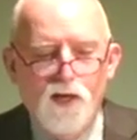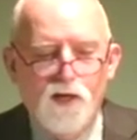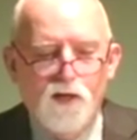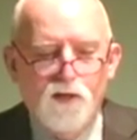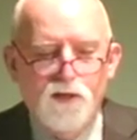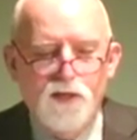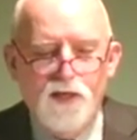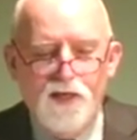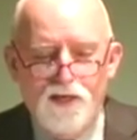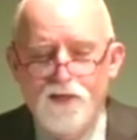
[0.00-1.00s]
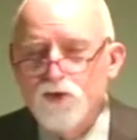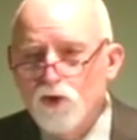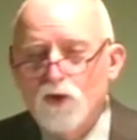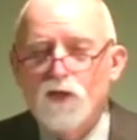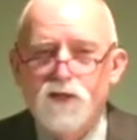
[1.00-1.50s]
And
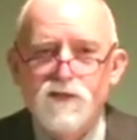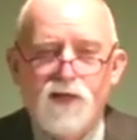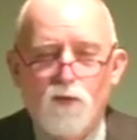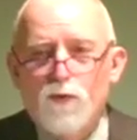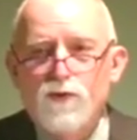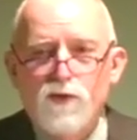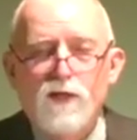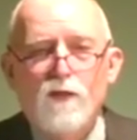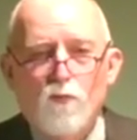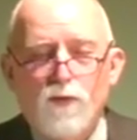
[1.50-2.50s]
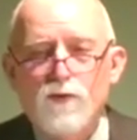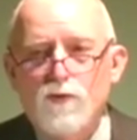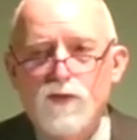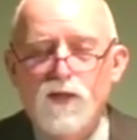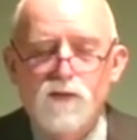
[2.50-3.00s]
you're going to list out whether you did or whether
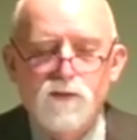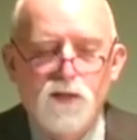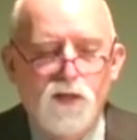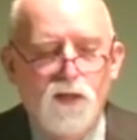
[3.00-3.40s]
you didn't